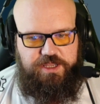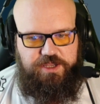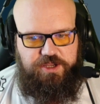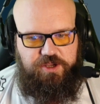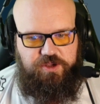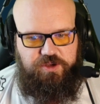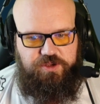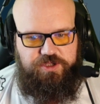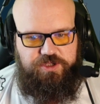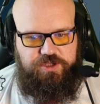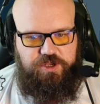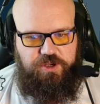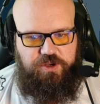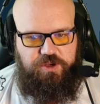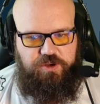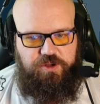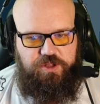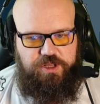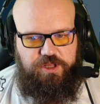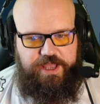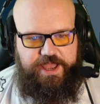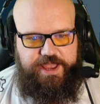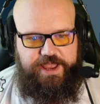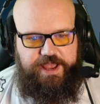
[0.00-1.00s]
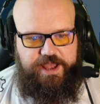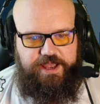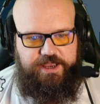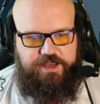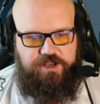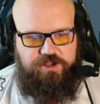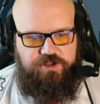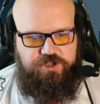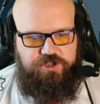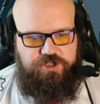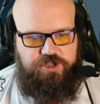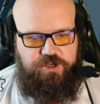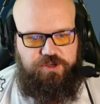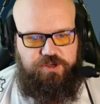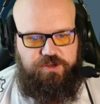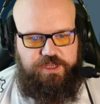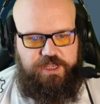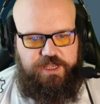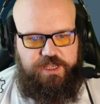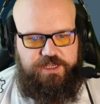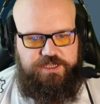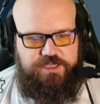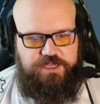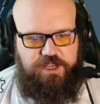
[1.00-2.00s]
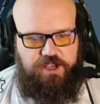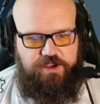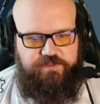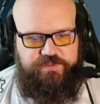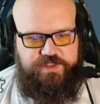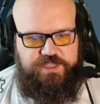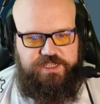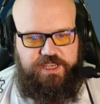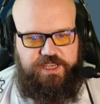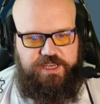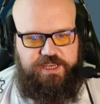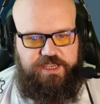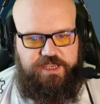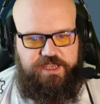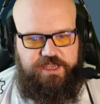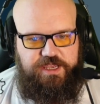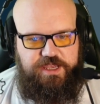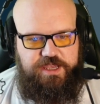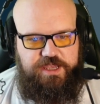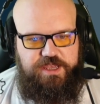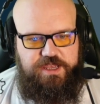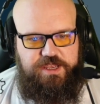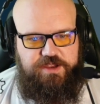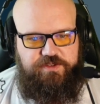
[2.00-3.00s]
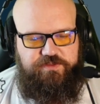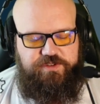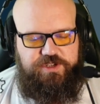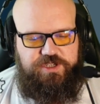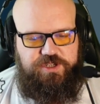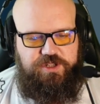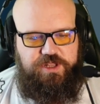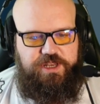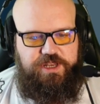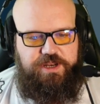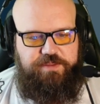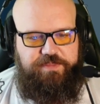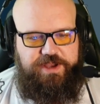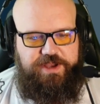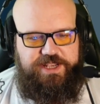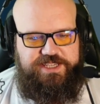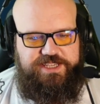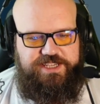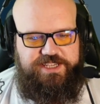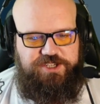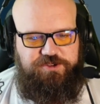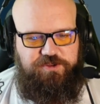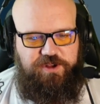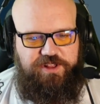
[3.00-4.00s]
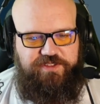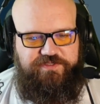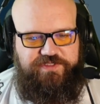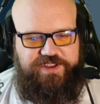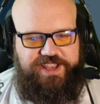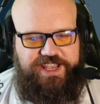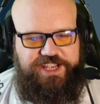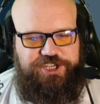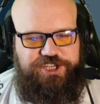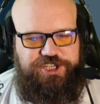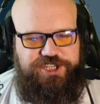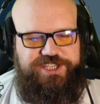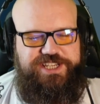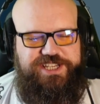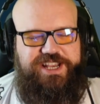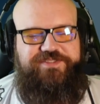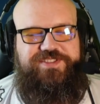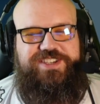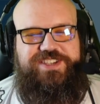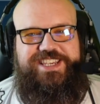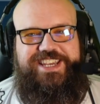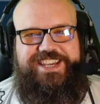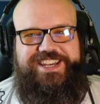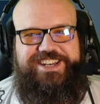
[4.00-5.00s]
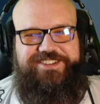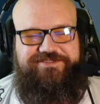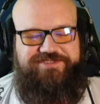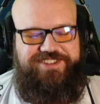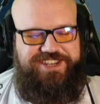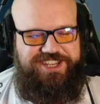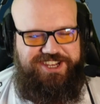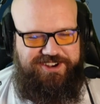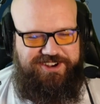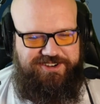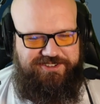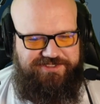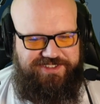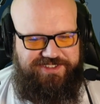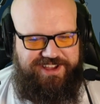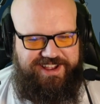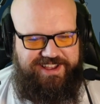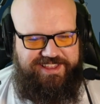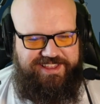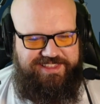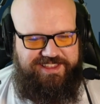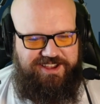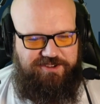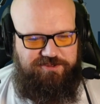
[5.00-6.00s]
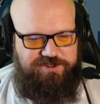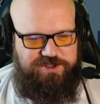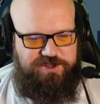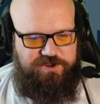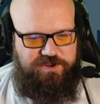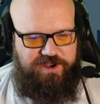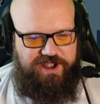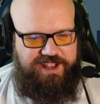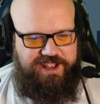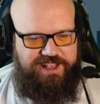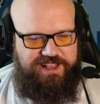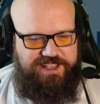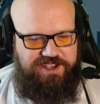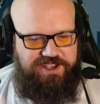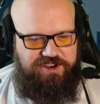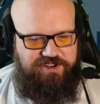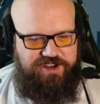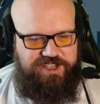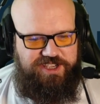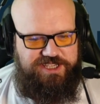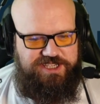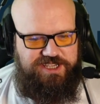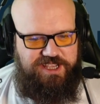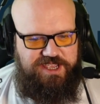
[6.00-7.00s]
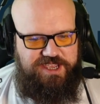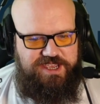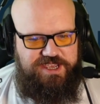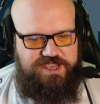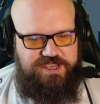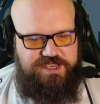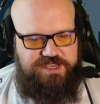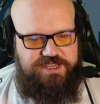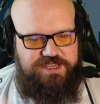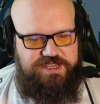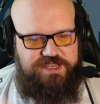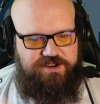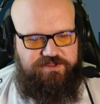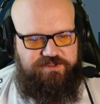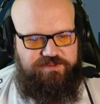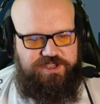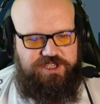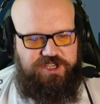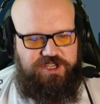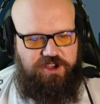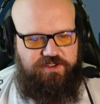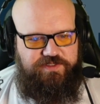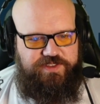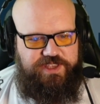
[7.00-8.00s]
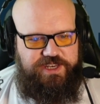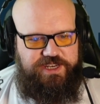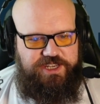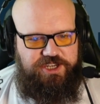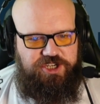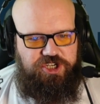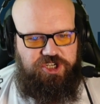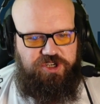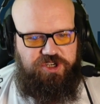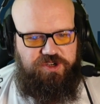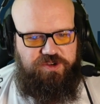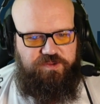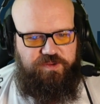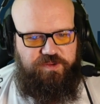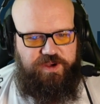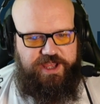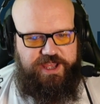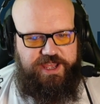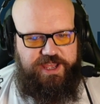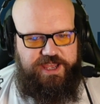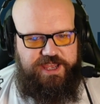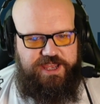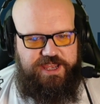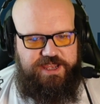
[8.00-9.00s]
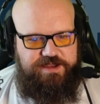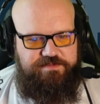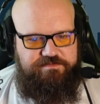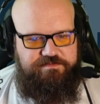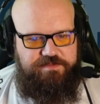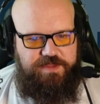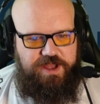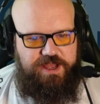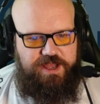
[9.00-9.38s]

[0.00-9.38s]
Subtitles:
can cause all AI control cars to overtake it, resulting in mass disqualifications. I've seen a video of that was quite hilarious. Resolved an issue where